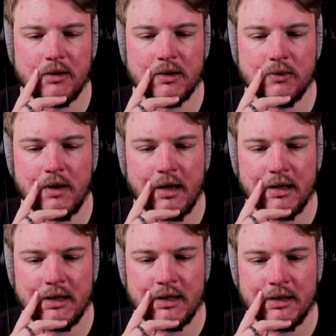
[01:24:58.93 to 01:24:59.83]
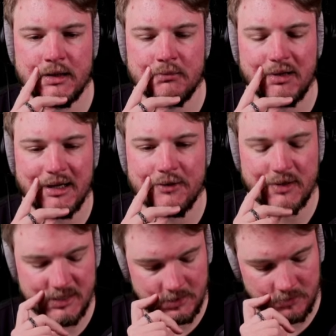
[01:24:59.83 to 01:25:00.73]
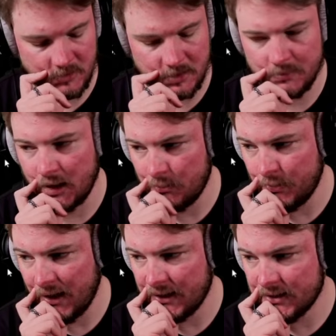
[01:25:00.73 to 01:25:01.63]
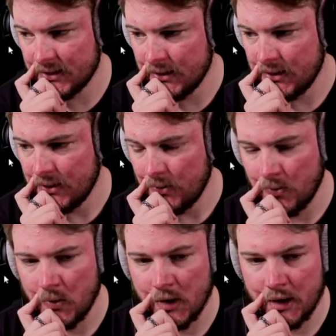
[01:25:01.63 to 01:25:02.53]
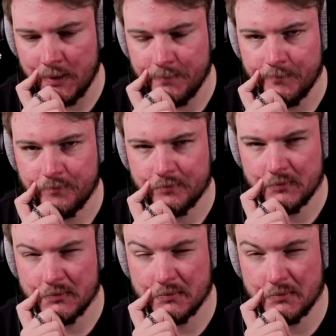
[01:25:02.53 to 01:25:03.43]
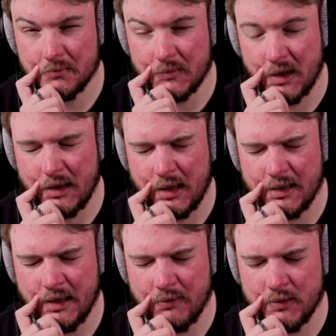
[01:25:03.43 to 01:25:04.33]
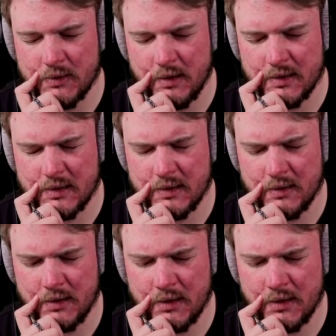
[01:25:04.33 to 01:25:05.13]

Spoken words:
way you can do that in Blender is either with the numpads or I never used this.